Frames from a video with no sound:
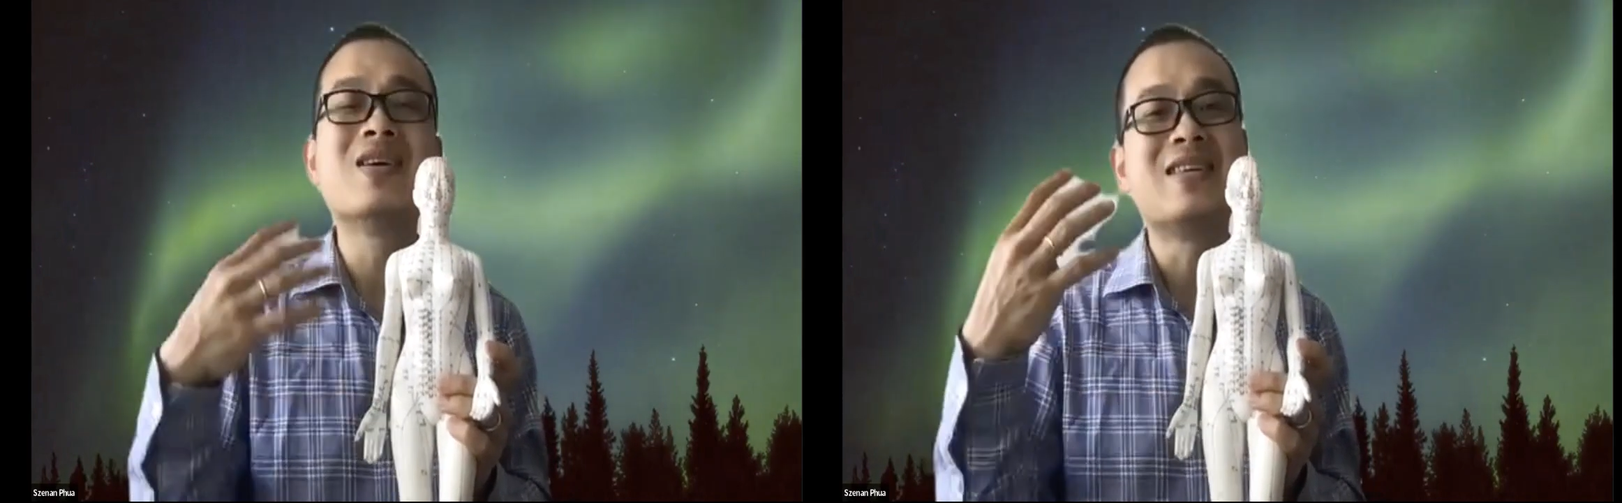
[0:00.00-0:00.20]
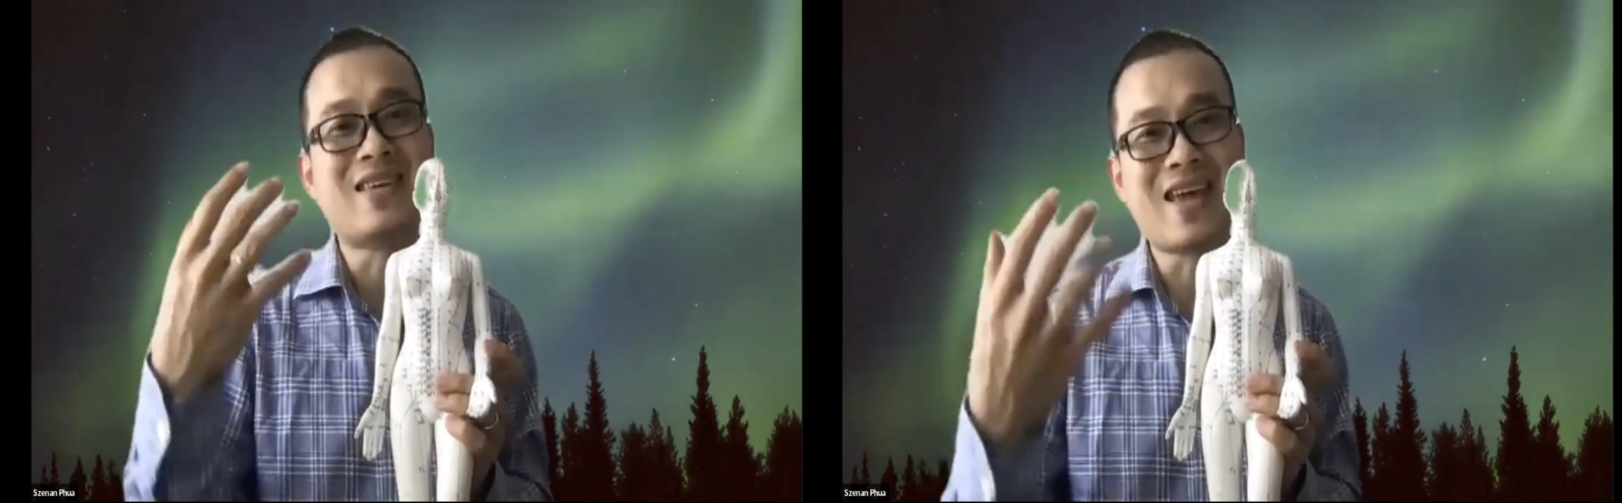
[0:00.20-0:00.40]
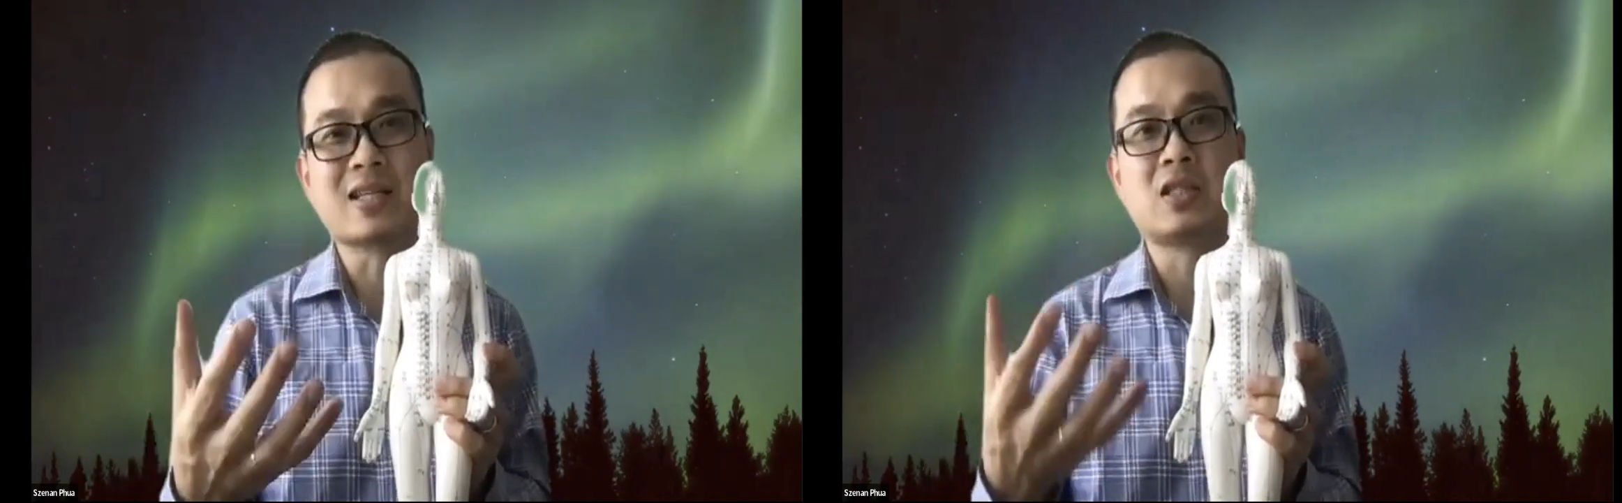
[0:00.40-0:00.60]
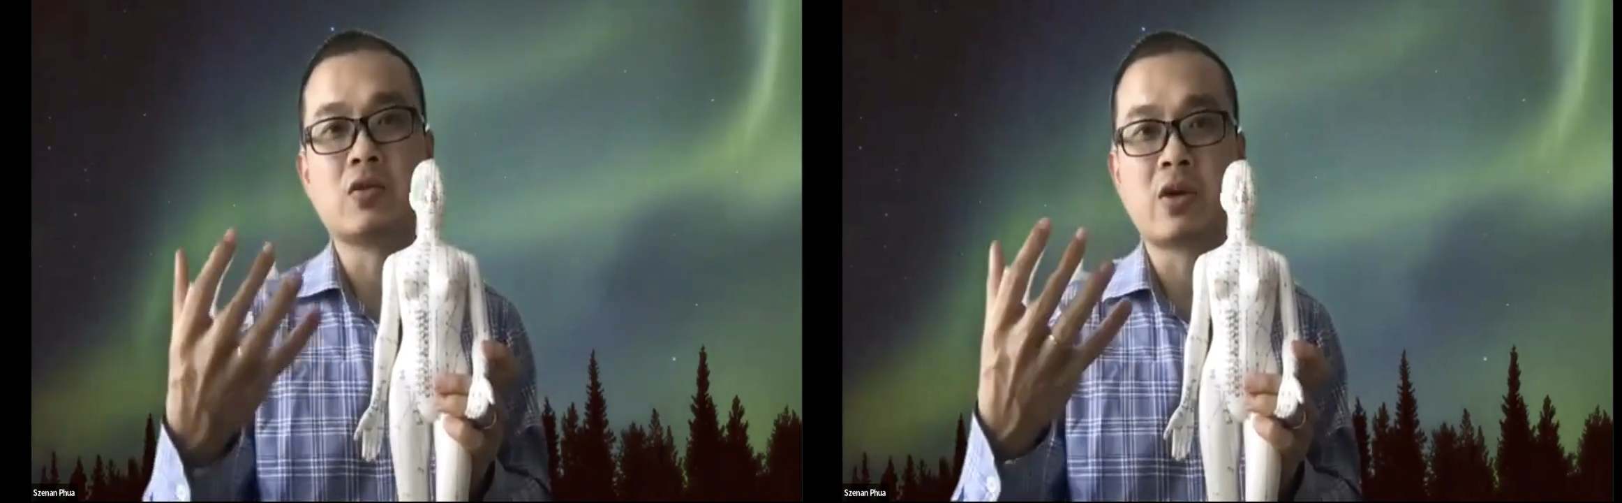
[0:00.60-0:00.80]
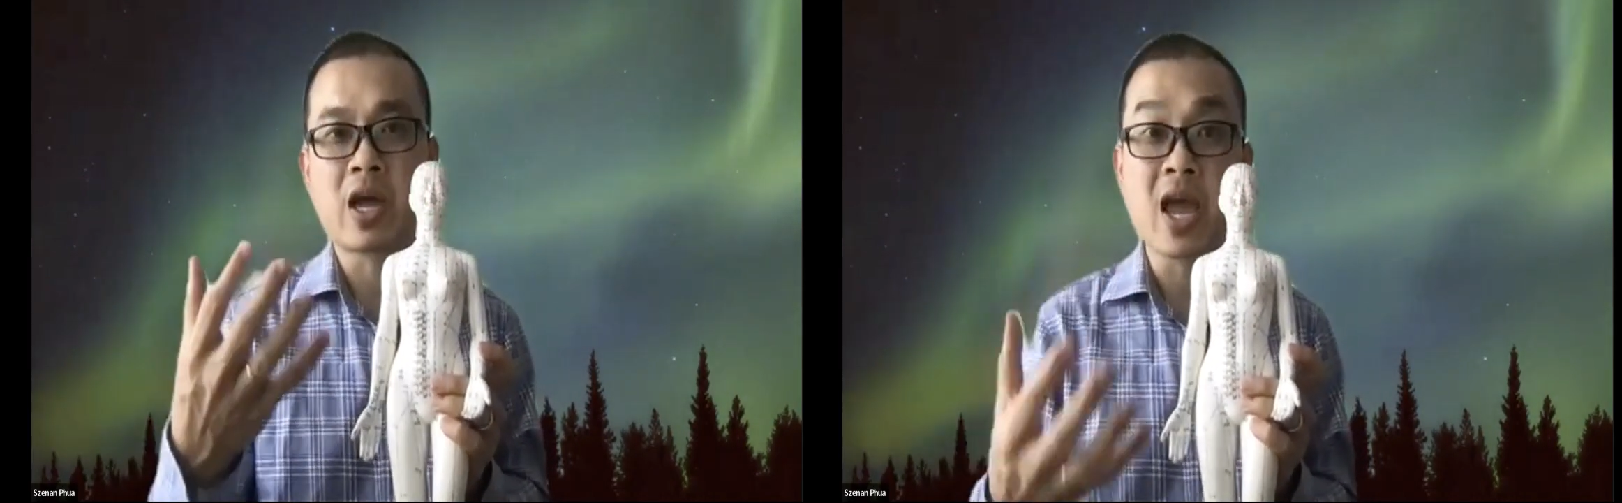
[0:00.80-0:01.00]
yes, you
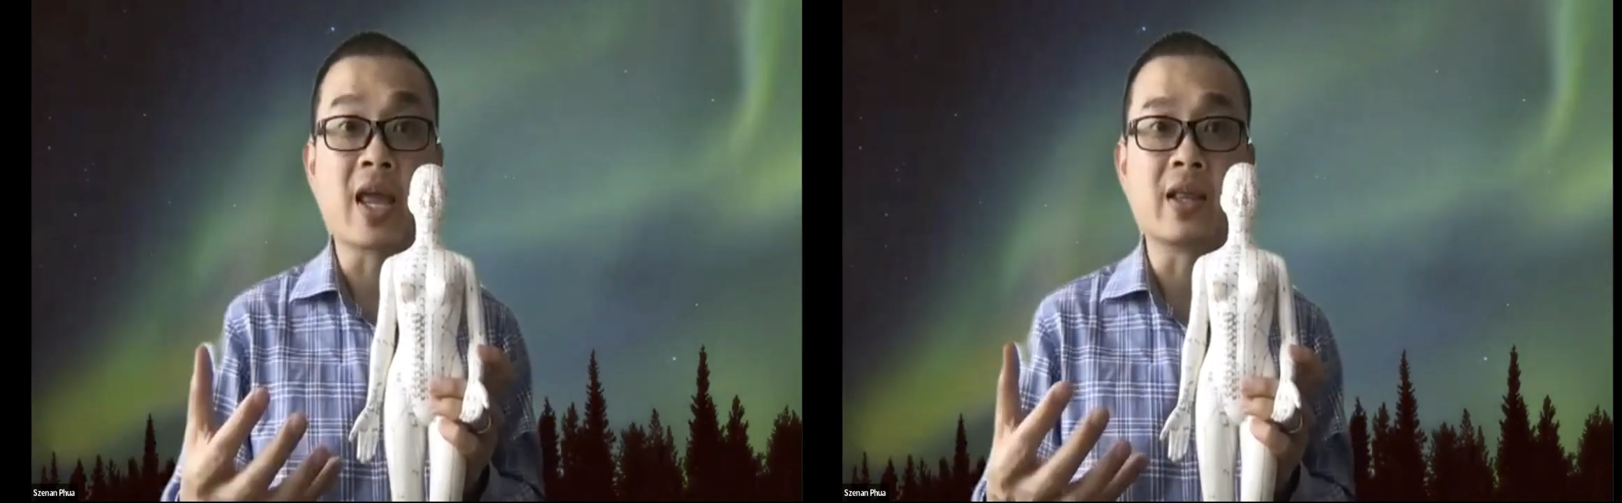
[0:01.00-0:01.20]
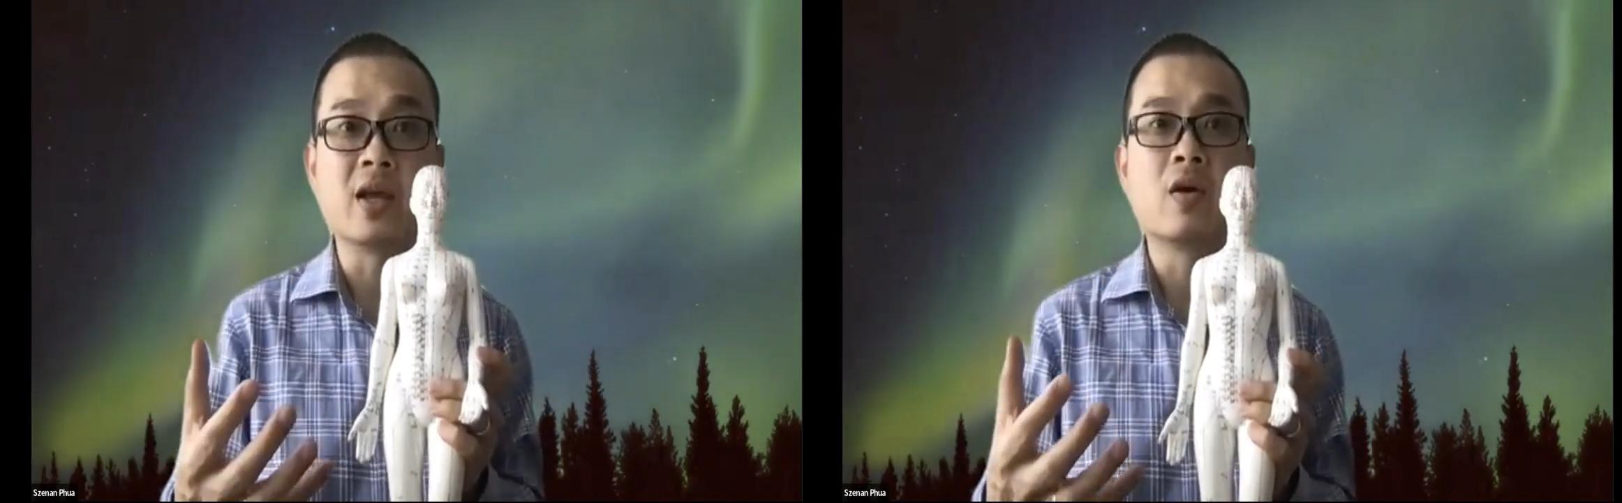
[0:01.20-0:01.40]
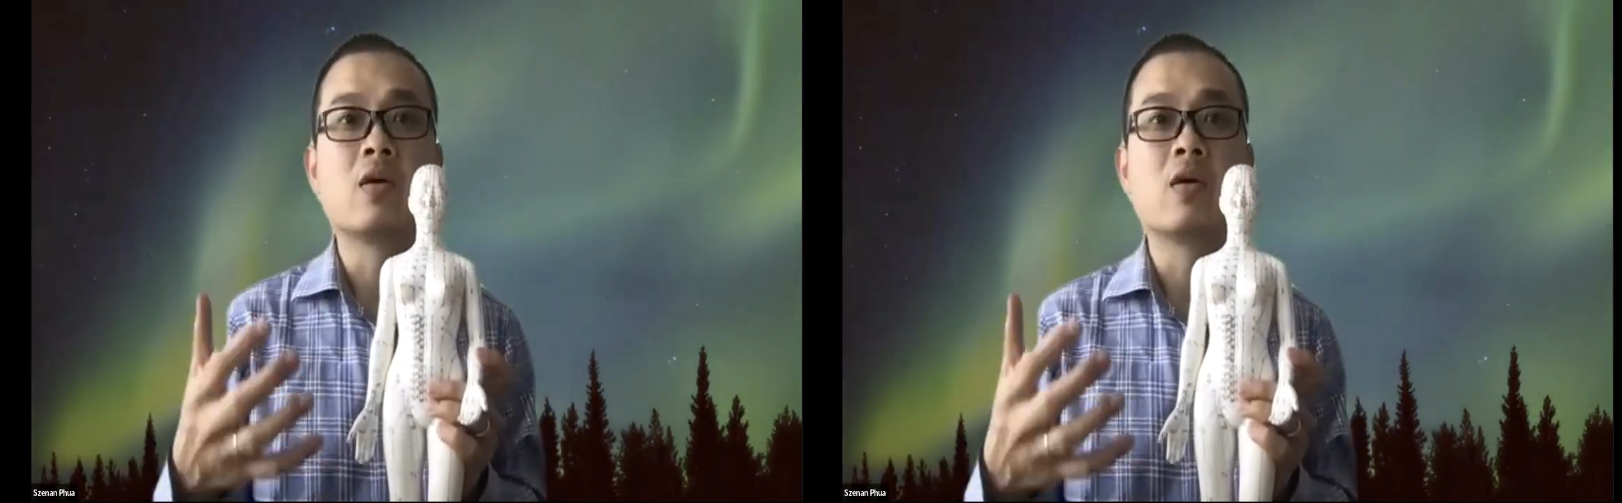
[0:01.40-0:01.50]
can